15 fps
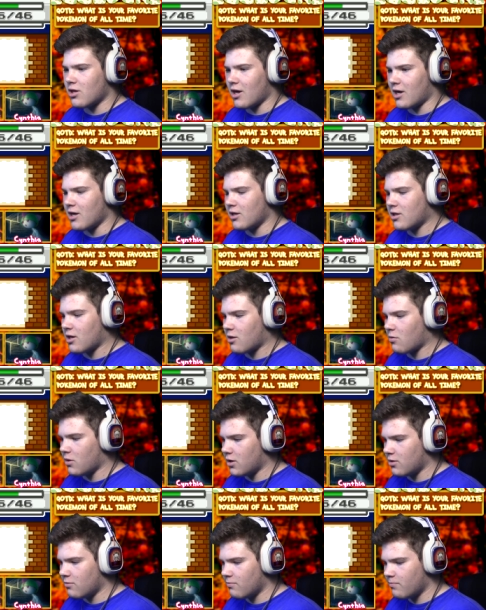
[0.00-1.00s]
Psychic this
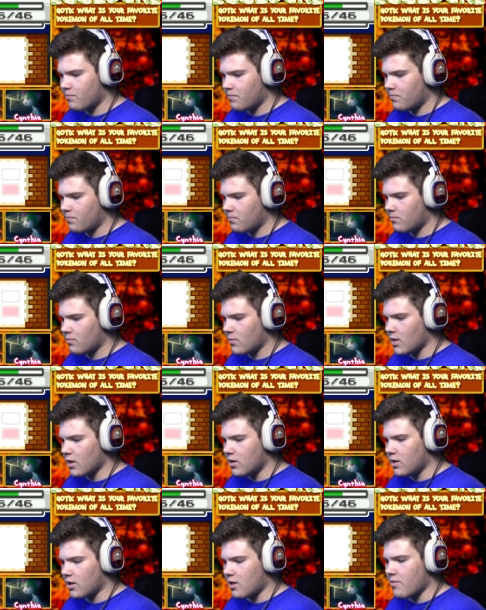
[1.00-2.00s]
one.
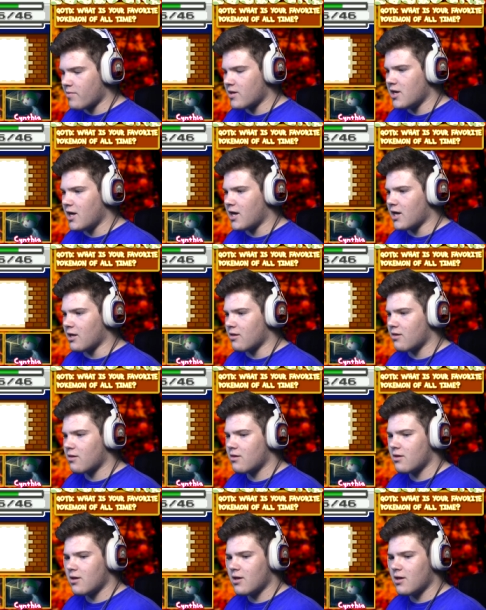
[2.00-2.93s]
Next up is Inekins.